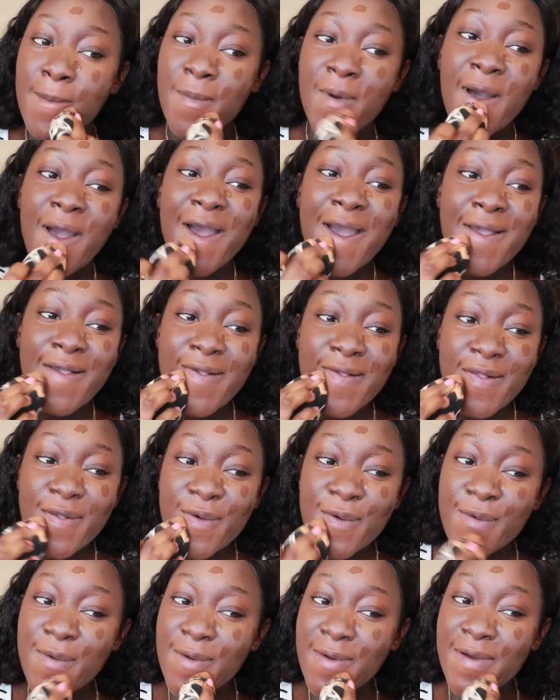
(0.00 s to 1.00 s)
High
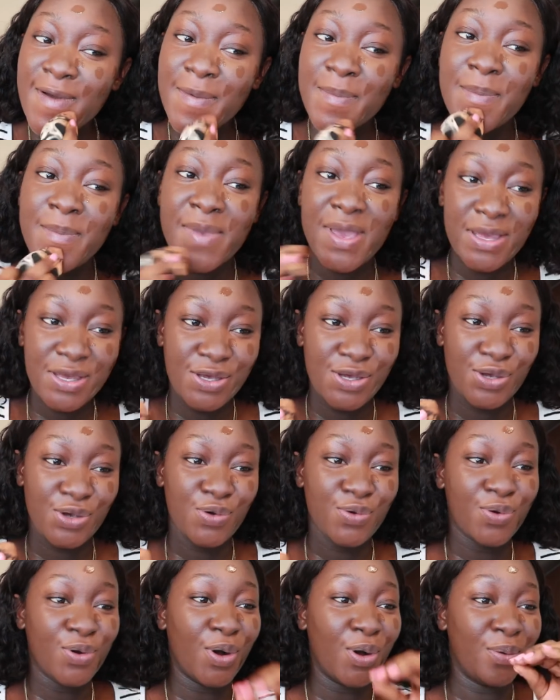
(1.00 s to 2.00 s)
school can make
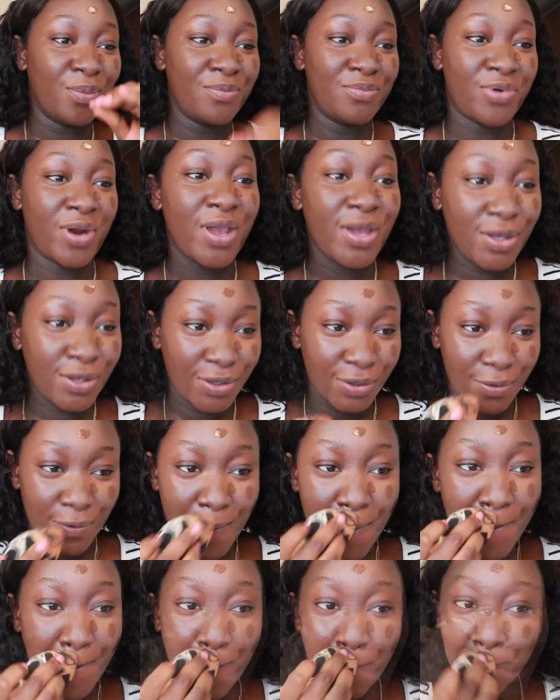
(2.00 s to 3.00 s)
you or break
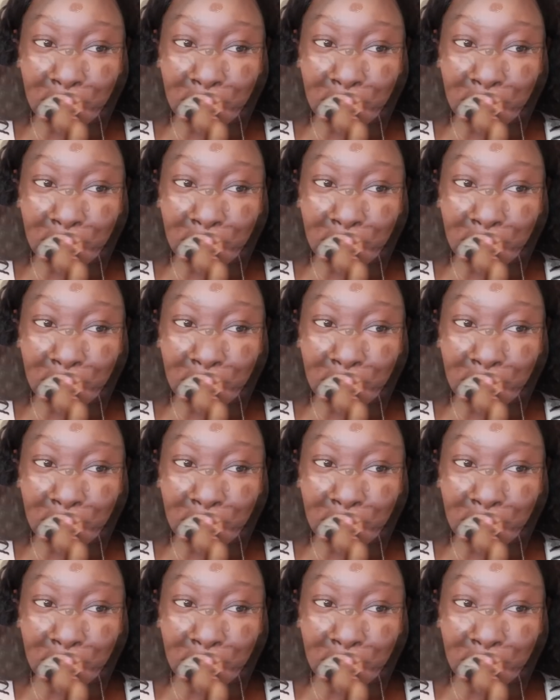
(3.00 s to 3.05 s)
you.